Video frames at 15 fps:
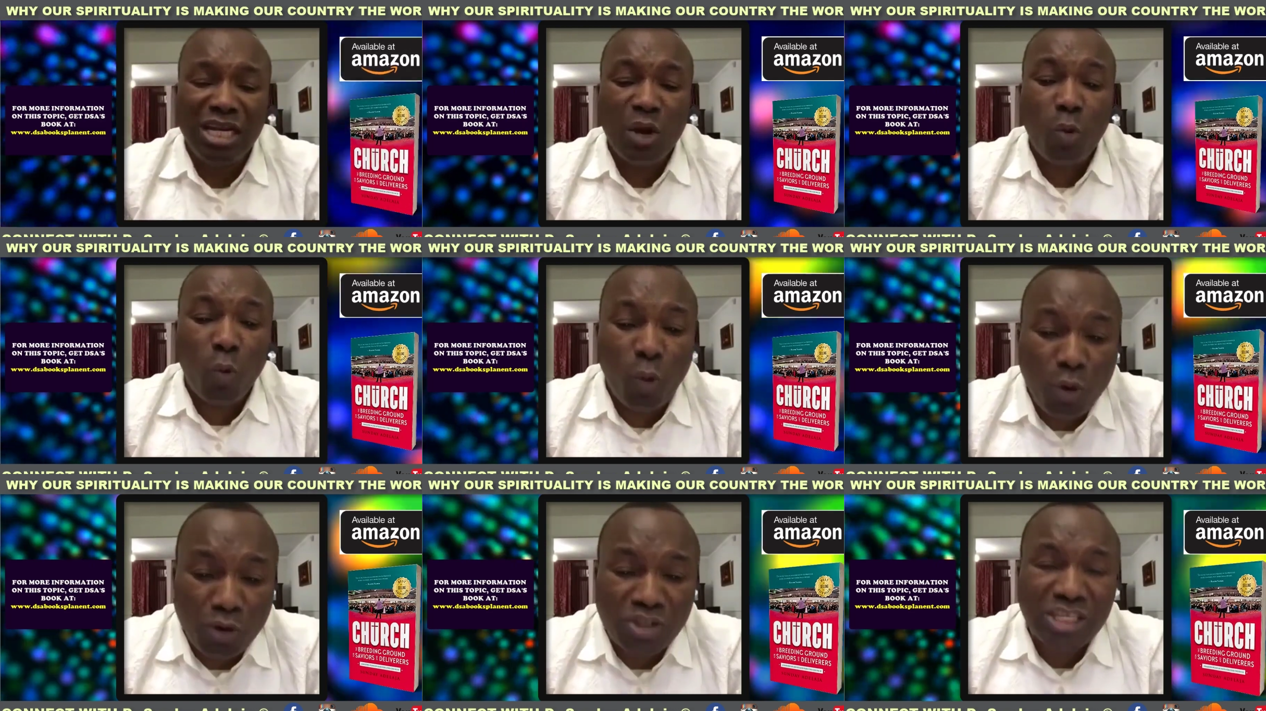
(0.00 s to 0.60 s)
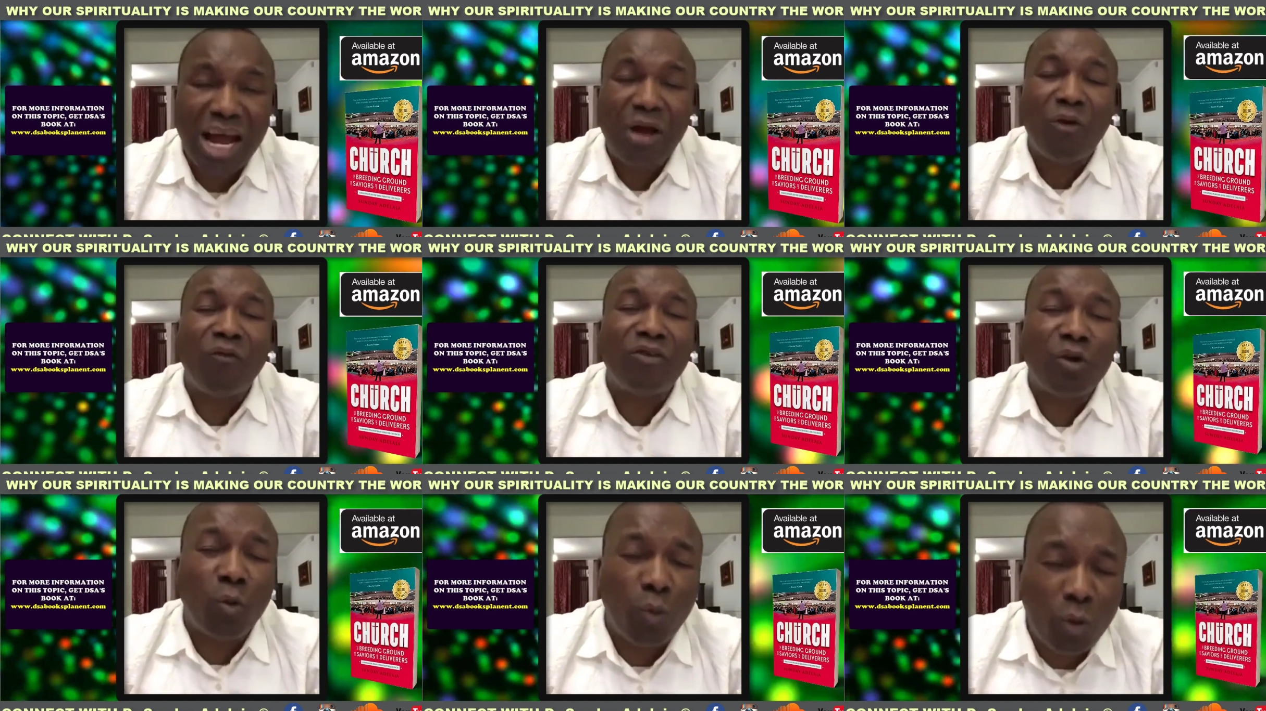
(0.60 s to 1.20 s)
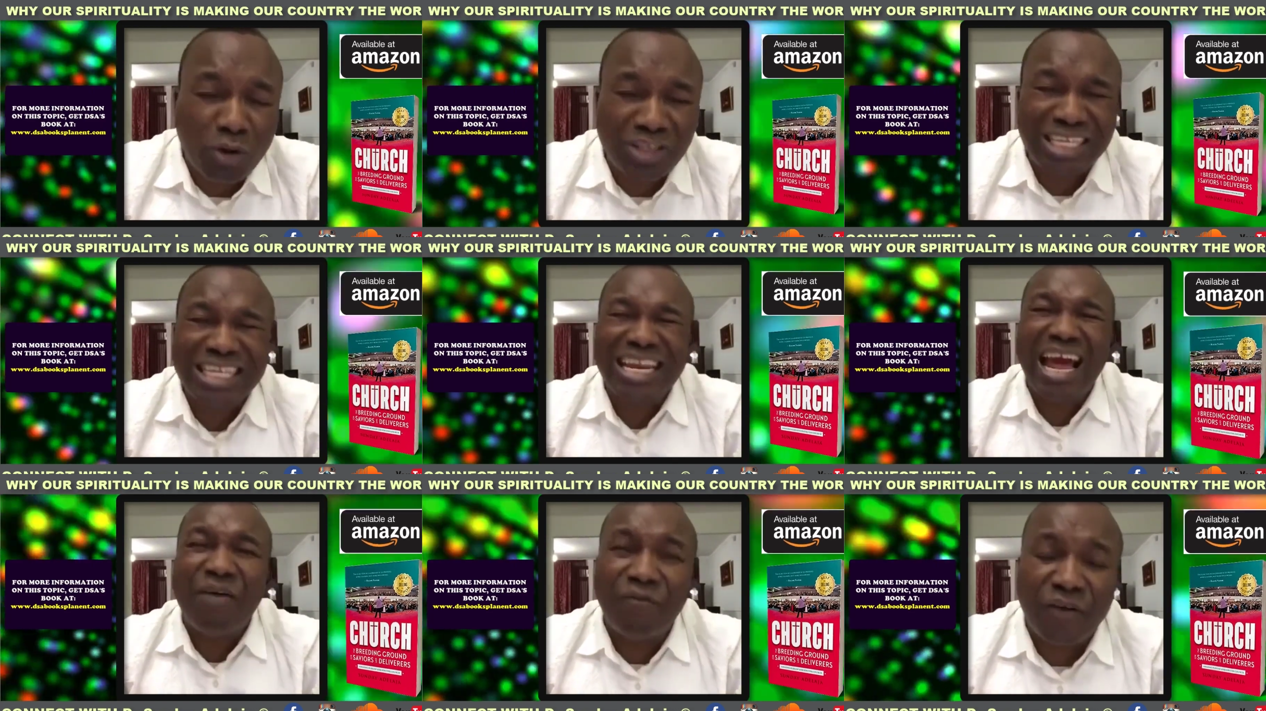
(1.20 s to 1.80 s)
the worst uh, of the worst
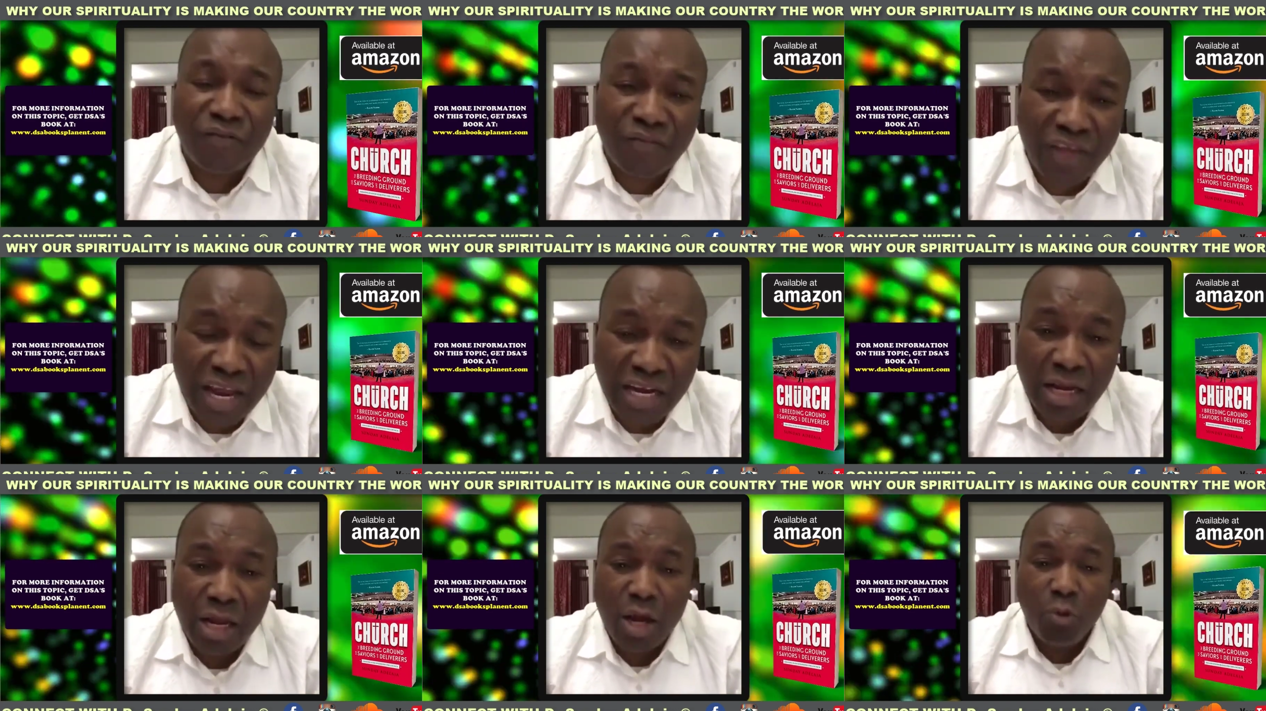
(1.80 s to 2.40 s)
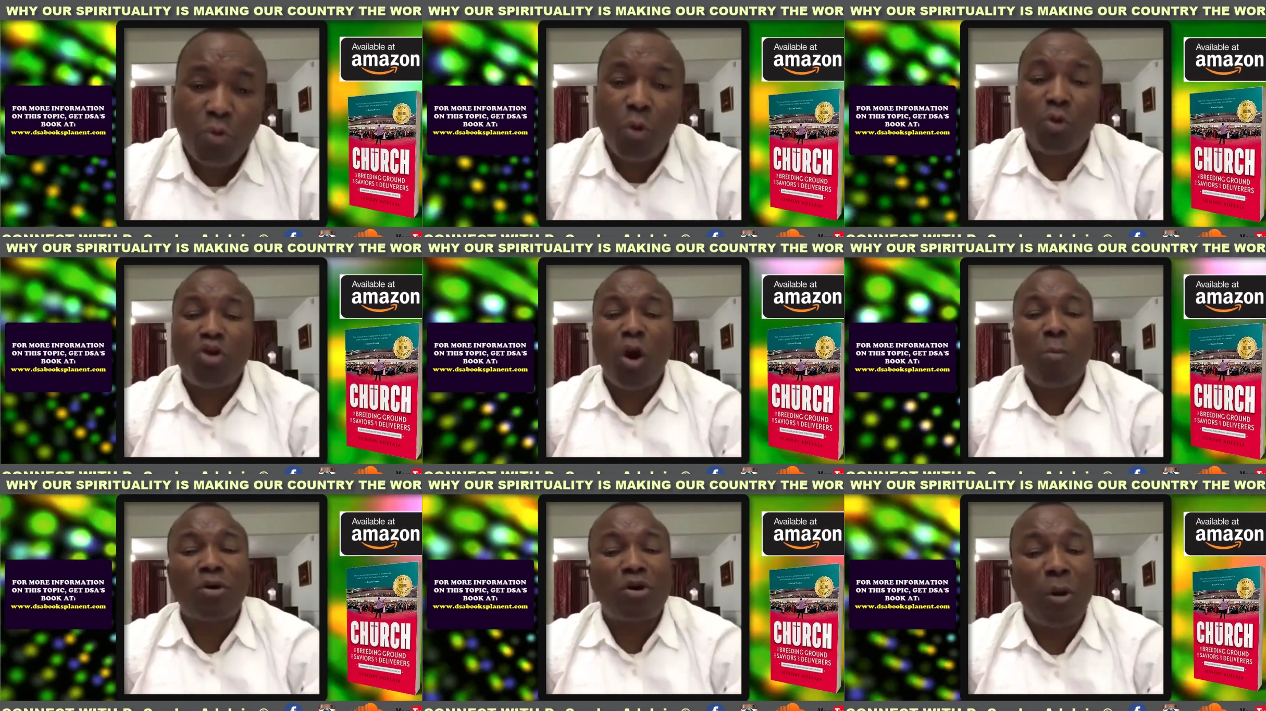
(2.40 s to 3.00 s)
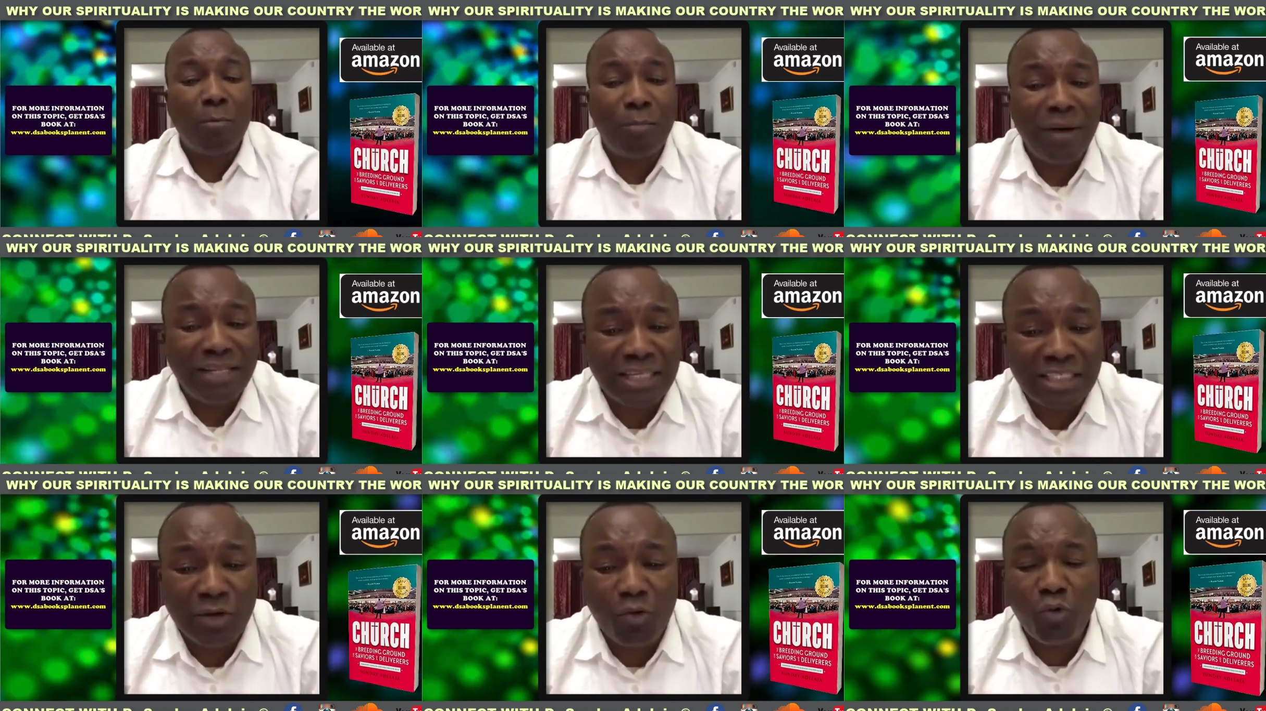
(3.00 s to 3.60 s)
in everything. We will not be
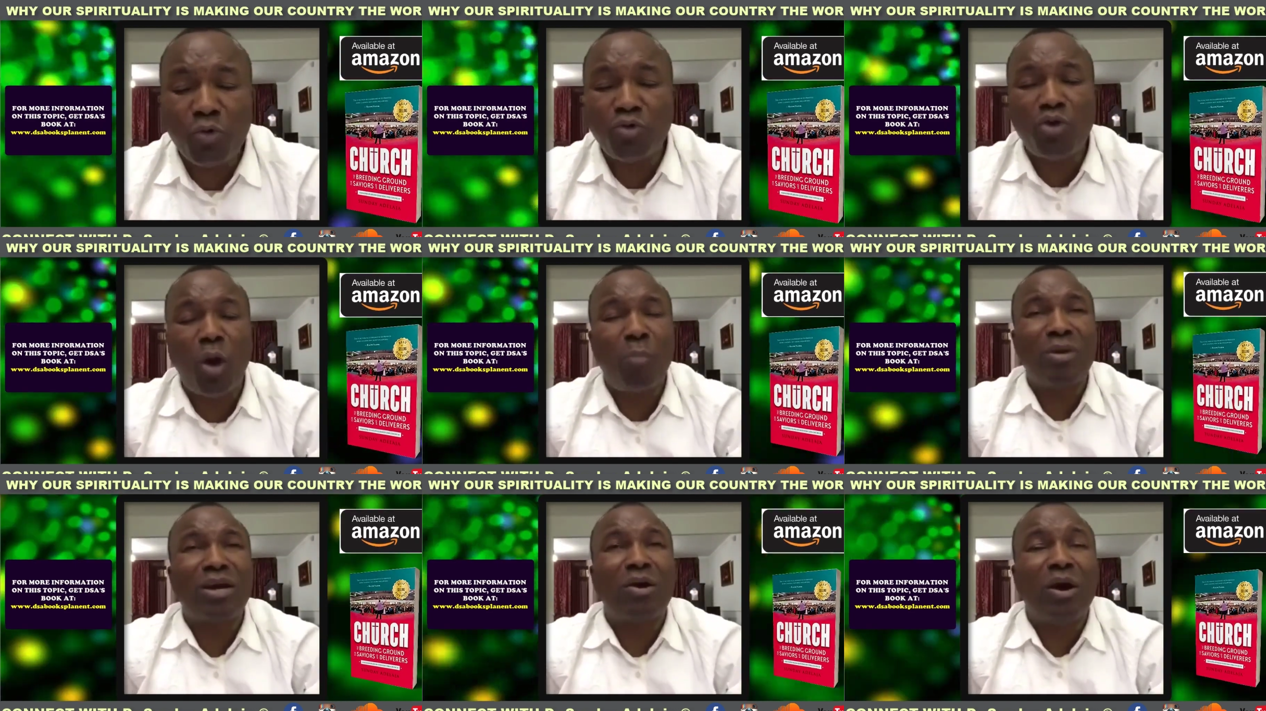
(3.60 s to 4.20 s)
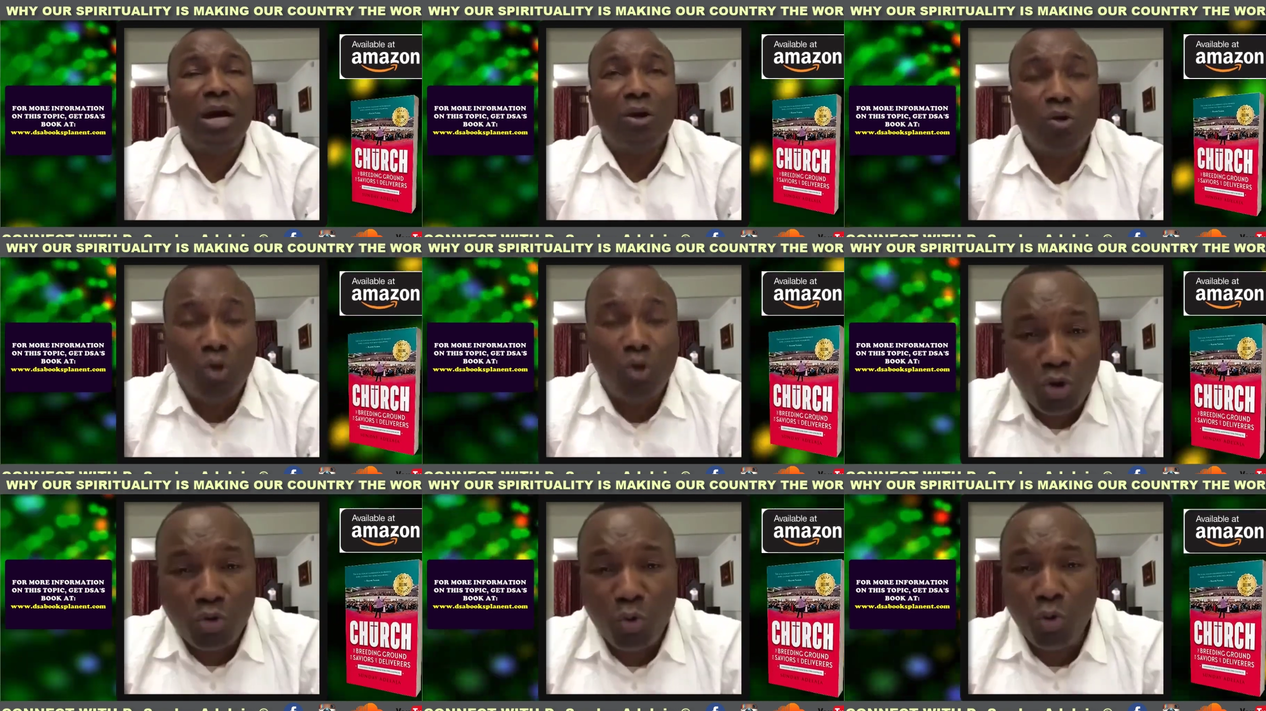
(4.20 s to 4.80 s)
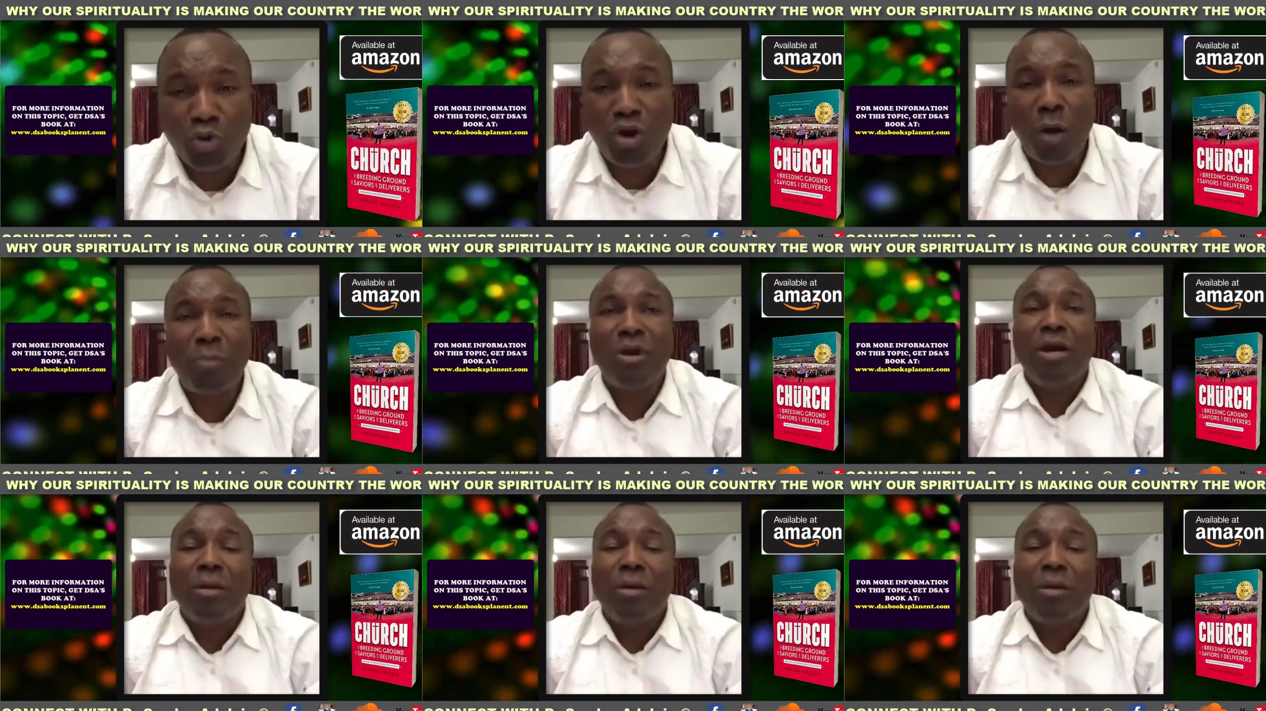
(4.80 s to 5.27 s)
competitive. We will not be good. We will not,